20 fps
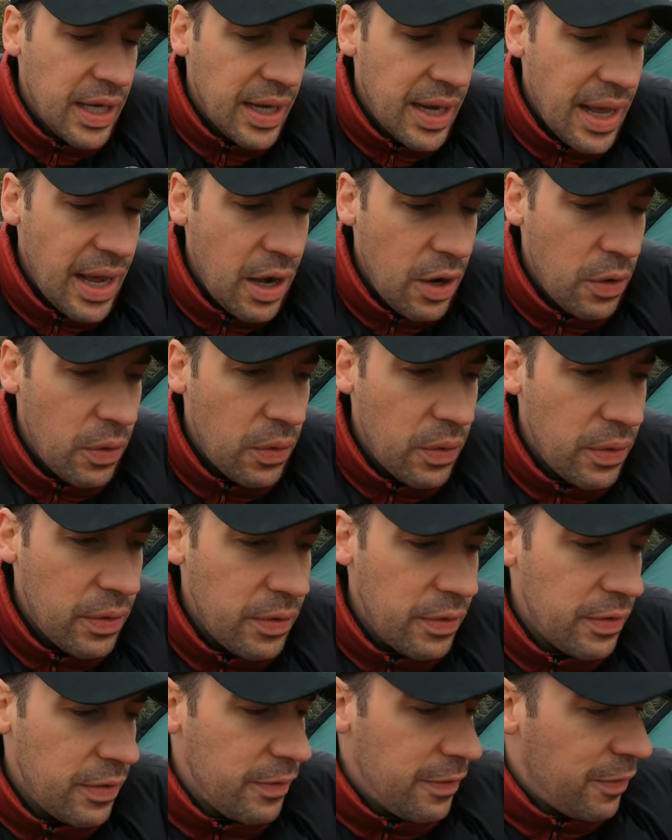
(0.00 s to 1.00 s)
Now,
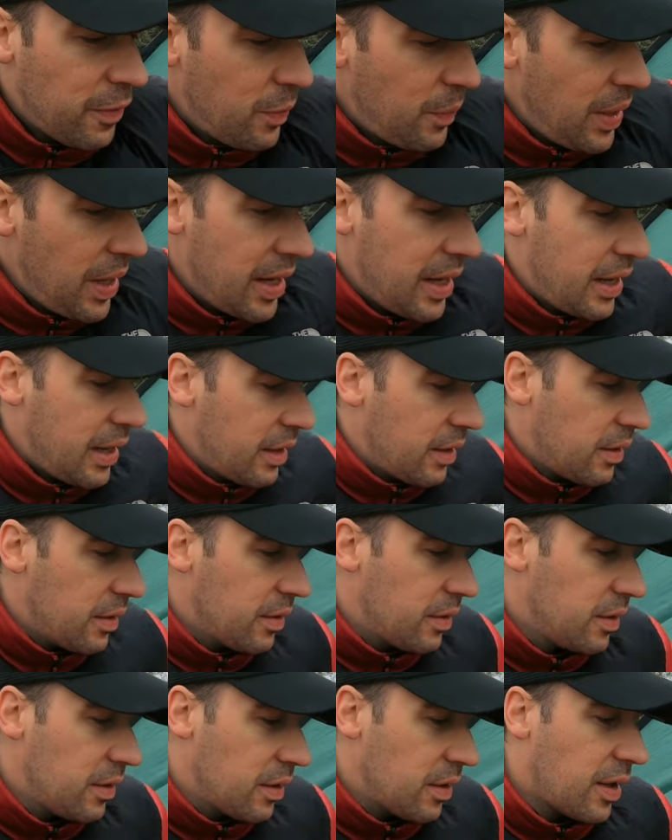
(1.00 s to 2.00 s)
for me,
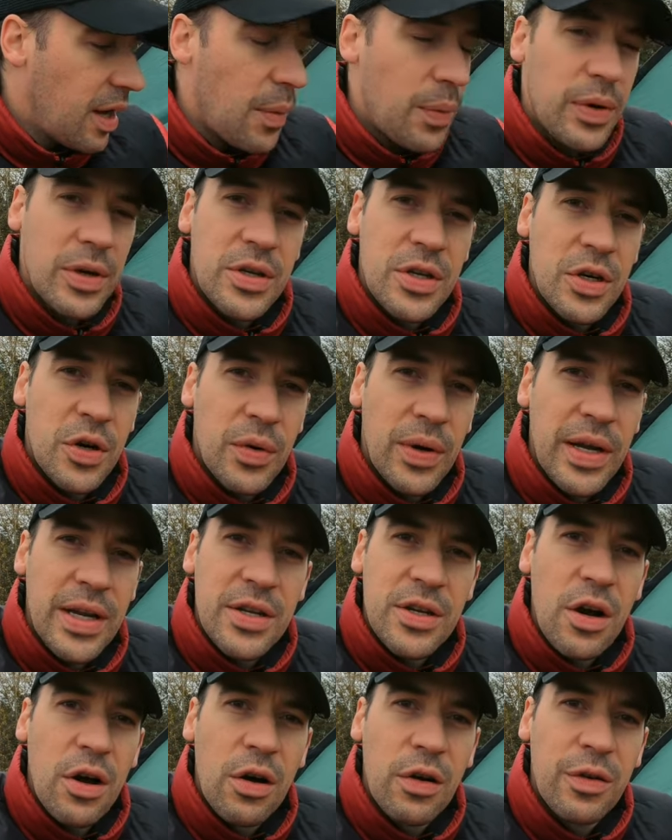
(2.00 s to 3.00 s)
a couple of
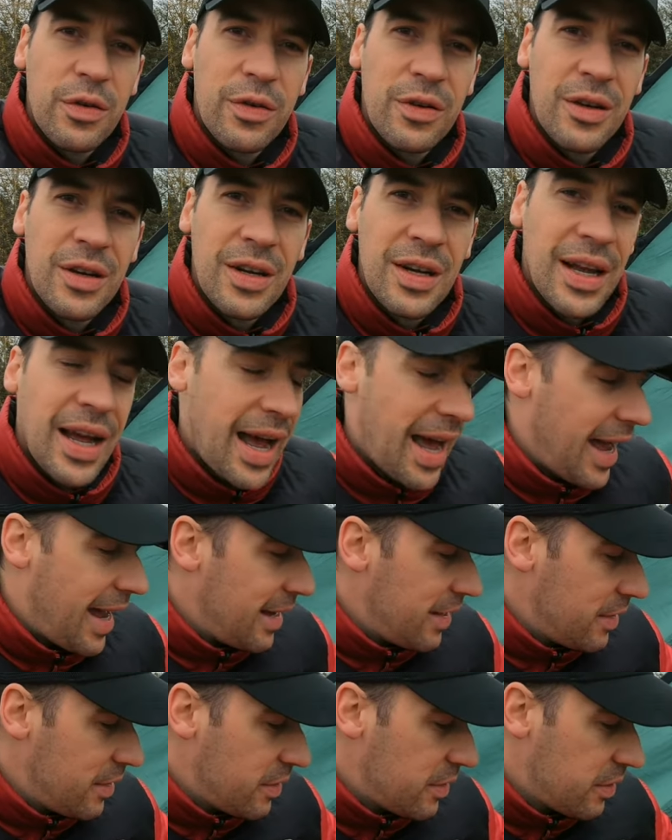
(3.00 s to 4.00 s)
degrees off,
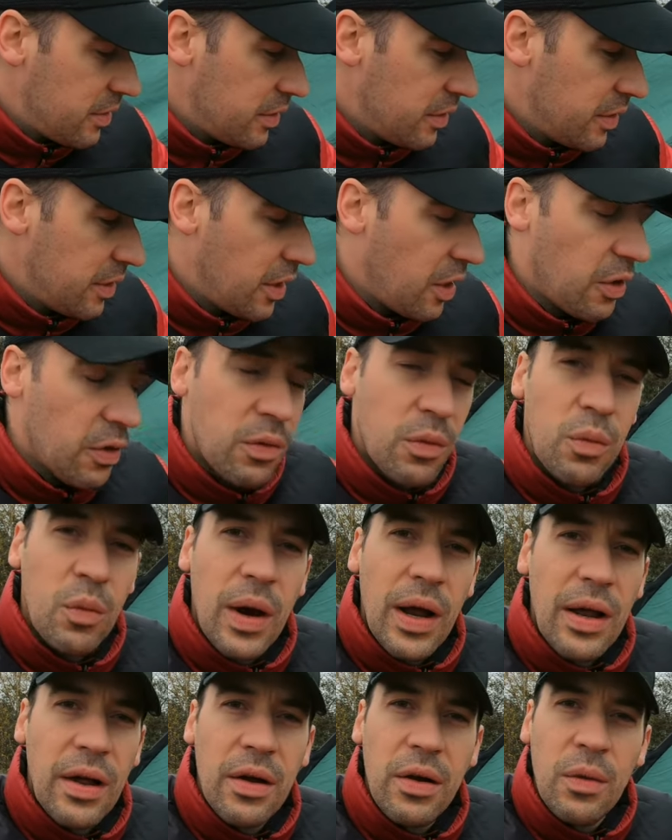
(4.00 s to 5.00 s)
and you know,
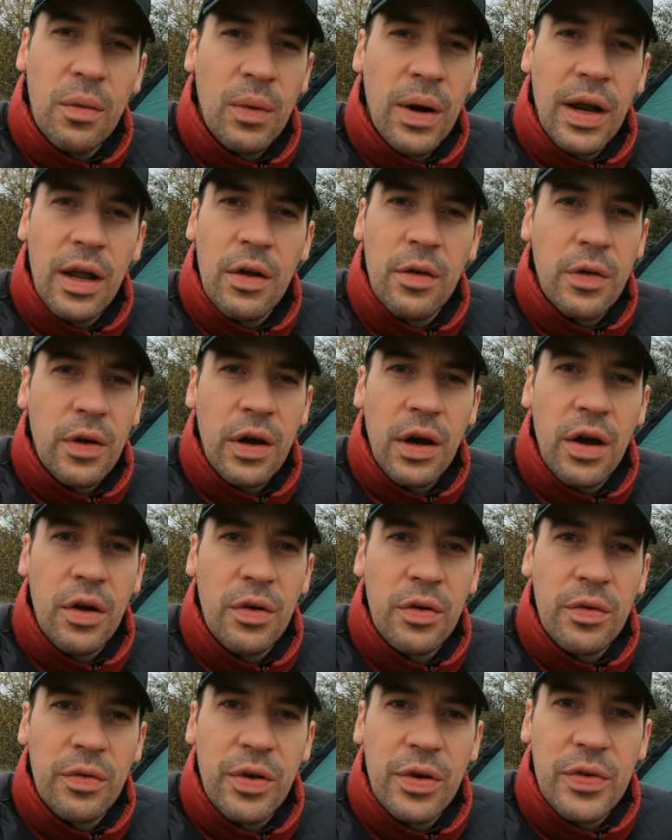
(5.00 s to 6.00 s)
well over
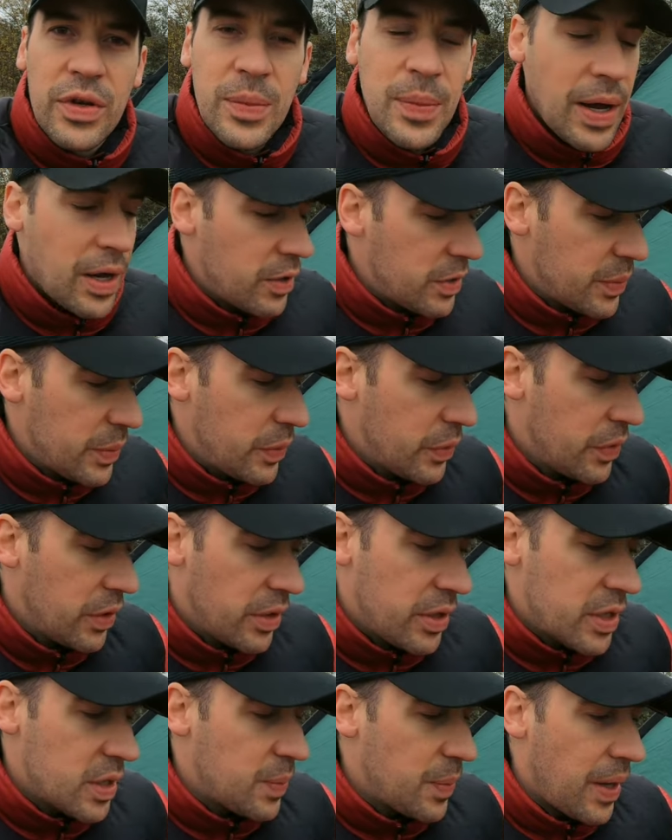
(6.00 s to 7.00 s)
£150 more
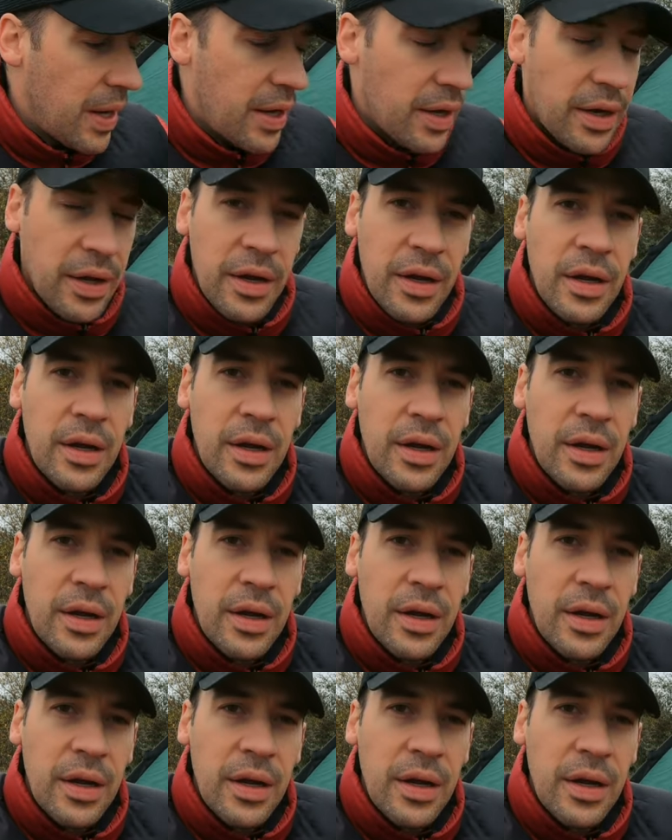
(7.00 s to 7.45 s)
than this bag,